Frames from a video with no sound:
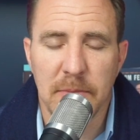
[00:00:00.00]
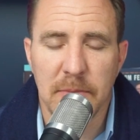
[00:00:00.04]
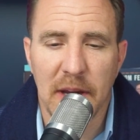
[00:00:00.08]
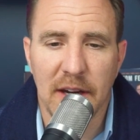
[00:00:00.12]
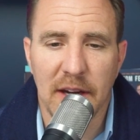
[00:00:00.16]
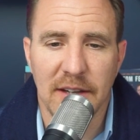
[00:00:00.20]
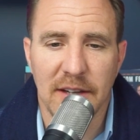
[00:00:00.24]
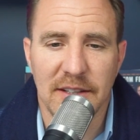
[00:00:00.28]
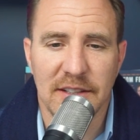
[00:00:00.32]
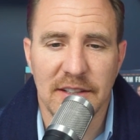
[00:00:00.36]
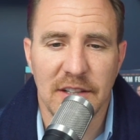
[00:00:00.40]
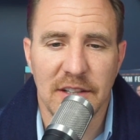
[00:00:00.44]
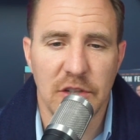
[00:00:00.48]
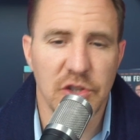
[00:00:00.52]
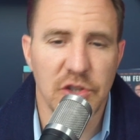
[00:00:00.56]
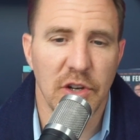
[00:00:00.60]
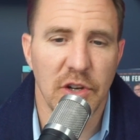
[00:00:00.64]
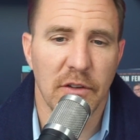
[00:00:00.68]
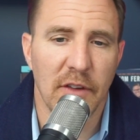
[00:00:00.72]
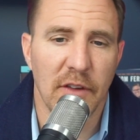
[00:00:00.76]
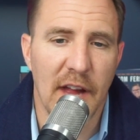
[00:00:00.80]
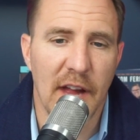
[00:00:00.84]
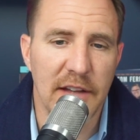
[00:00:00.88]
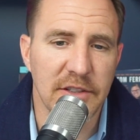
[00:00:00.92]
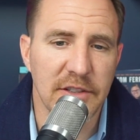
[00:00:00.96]
make a decision
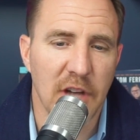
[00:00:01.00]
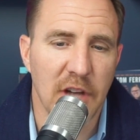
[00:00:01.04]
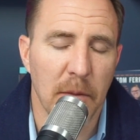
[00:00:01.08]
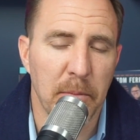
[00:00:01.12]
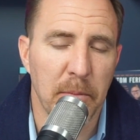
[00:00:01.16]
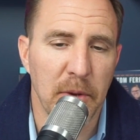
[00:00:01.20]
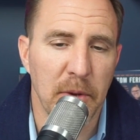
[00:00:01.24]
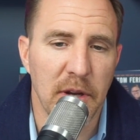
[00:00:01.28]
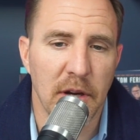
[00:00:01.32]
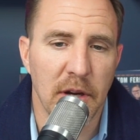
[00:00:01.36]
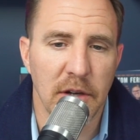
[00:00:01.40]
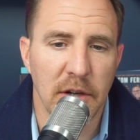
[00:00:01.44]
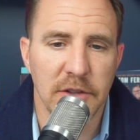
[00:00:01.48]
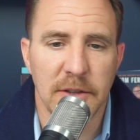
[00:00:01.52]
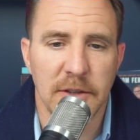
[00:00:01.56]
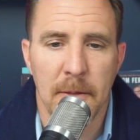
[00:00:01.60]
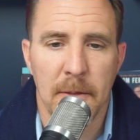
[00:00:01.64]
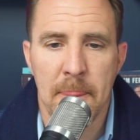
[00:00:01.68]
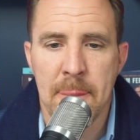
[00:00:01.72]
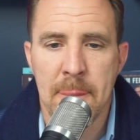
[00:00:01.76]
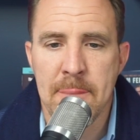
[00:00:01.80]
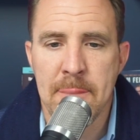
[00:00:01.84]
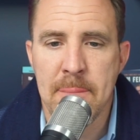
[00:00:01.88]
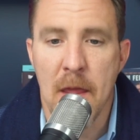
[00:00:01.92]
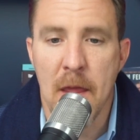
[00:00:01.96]
over the last couple of years
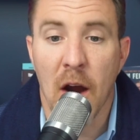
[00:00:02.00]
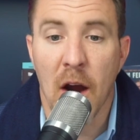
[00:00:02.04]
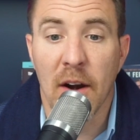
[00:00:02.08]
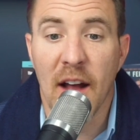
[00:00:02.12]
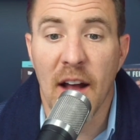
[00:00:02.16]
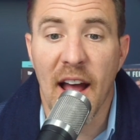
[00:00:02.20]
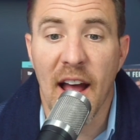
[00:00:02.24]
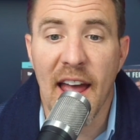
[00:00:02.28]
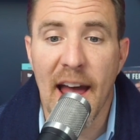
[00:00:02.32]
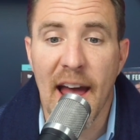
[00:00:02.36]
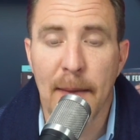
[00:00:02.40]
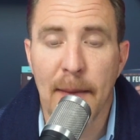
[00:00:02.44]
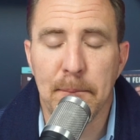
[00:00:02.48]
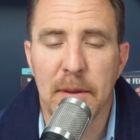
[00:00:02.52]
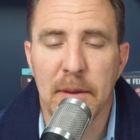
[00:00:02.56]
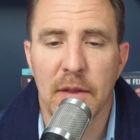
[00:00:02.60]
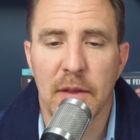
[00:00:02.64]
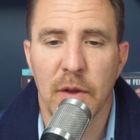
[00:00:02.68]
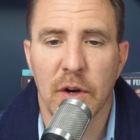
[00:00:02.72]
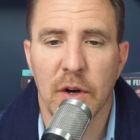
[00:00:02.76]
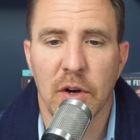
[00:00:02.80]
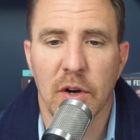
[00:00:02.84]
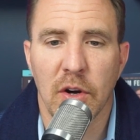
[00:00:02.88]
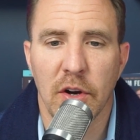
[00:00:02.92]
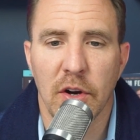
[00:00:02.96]
are not happy in
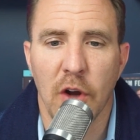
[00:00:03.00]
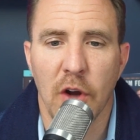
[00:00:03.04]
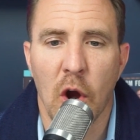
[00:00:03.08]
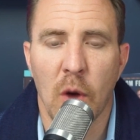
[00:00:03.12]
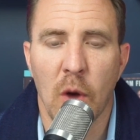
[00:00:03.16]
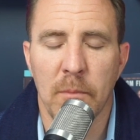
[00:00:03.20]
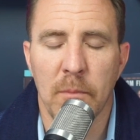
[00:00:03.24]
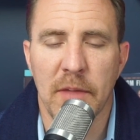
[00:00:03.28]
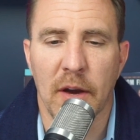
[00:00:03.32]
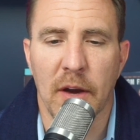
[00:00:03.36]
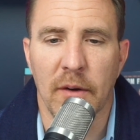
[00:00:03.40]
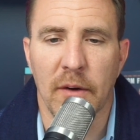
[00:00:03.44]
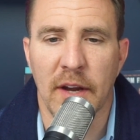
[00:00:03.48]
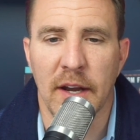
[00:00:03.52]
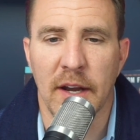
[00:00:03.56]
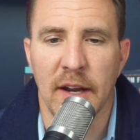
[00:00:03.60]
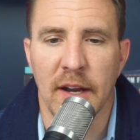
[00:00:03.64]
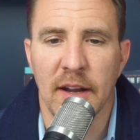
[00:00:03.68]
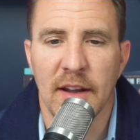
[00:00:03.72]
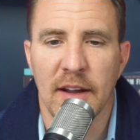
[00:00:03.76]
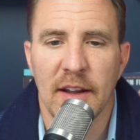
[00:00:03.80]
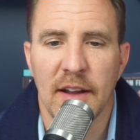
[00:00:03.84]
the current home they're in.